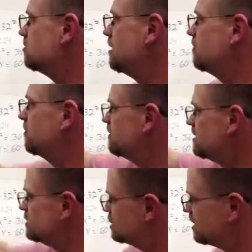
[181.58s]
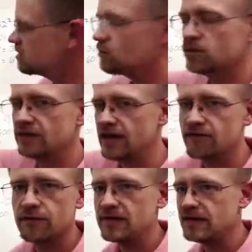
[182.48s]
Remember, the adjacent will
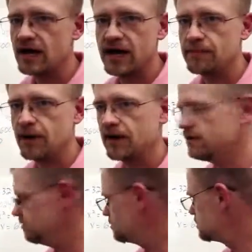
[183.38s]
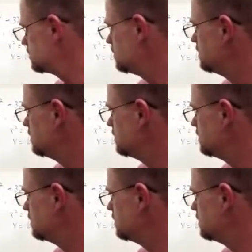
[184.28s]
never be the hypotenuse.